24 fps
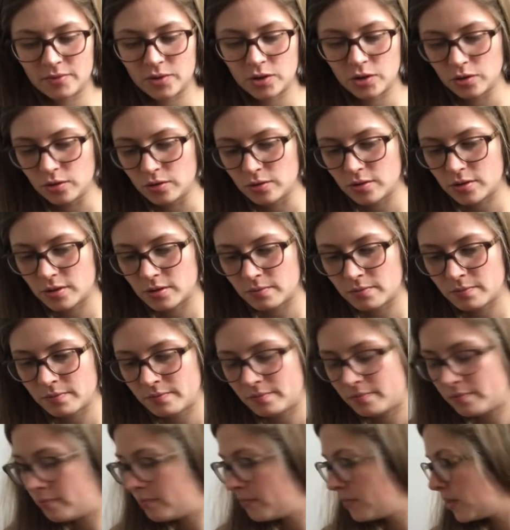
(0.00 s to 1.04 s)
use them.
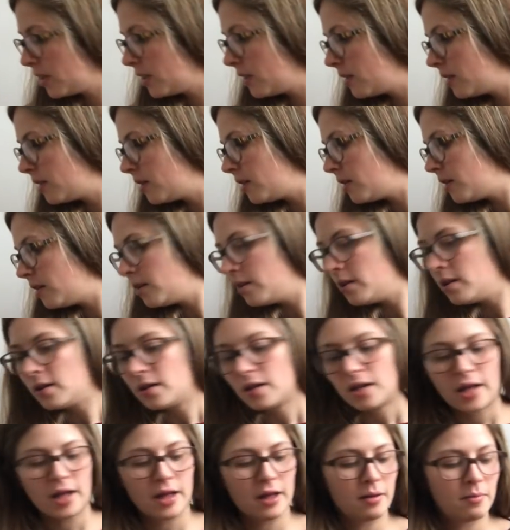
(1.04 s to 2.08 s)

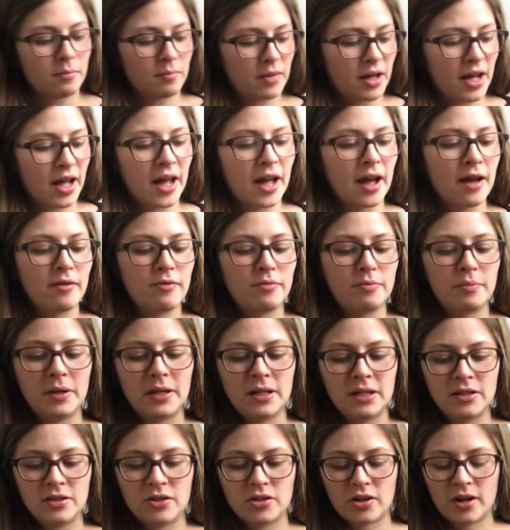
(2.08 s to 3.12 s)
I have
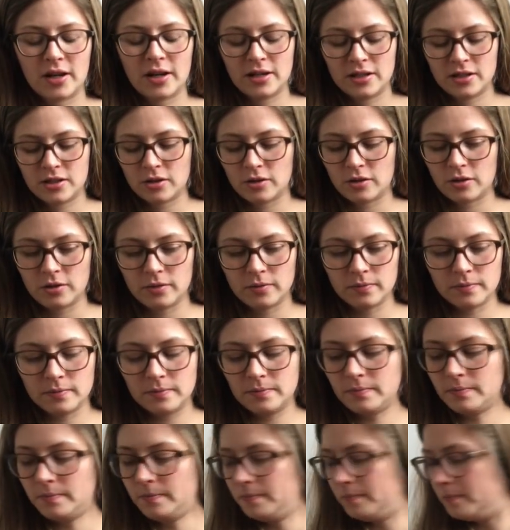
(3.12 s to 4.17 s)
been trying
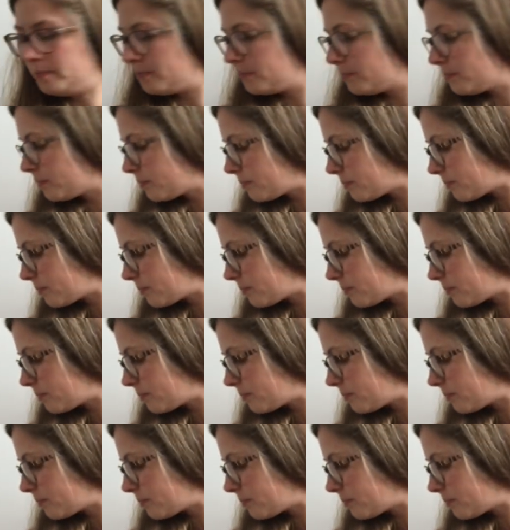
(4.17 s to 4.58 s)
to